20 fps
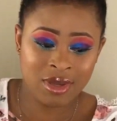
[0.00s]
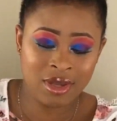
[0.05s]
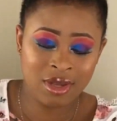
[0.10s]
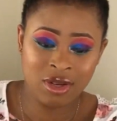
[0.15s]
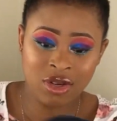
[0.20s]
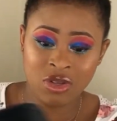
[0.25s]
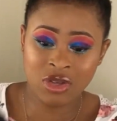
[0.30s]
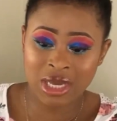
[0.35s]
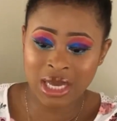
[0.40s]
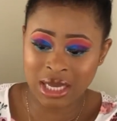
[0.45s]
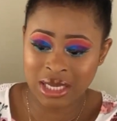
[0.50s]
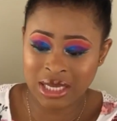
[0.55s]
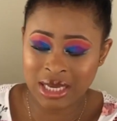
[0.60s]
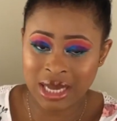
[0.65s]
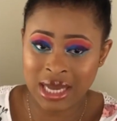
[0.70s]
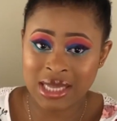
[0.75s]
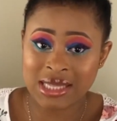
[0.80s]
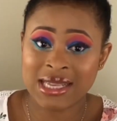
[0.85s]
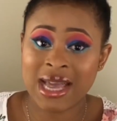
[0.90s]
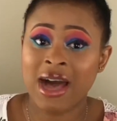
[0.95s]
Look at
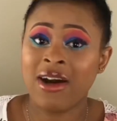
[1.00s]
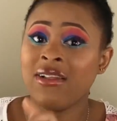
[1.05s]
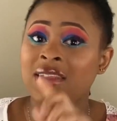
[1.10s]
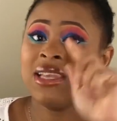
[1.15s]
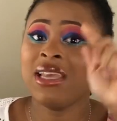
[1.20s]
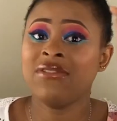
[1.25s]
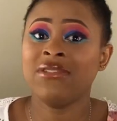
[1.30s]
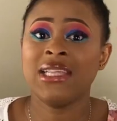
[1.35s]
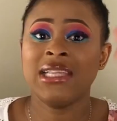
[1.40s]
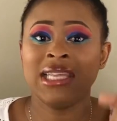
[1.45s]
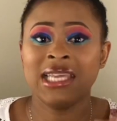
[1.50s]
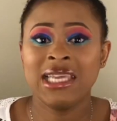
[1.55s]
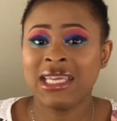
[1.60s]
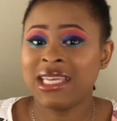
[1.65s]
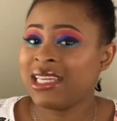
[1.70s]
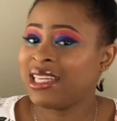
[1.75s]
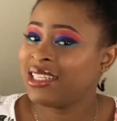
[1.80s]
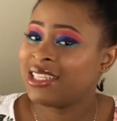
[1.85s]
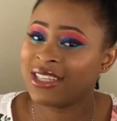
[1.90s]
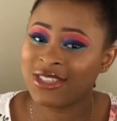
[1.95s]
that. I'll leave the link in
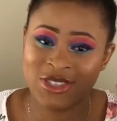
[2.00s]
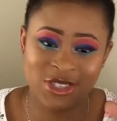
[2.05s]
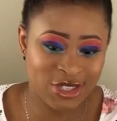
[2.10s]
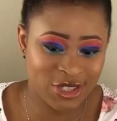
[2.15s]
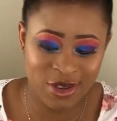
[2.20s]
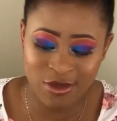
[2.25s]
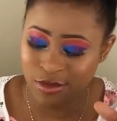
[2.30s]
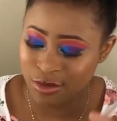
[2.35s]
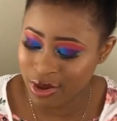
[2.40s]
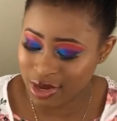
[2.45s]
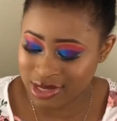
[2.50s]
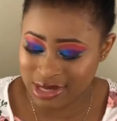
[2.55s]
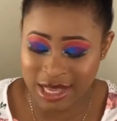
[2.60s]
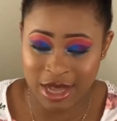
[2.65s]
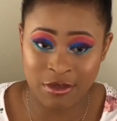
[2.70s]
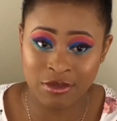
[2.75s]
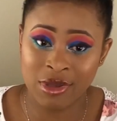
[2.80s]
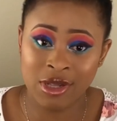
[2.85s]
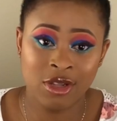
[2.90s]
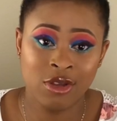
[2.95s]
the description box down
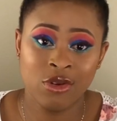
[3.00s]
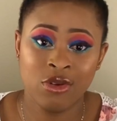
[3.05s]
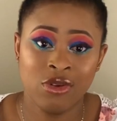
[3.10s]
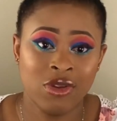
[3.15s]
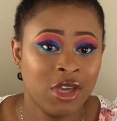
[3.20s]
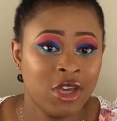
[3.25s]
below.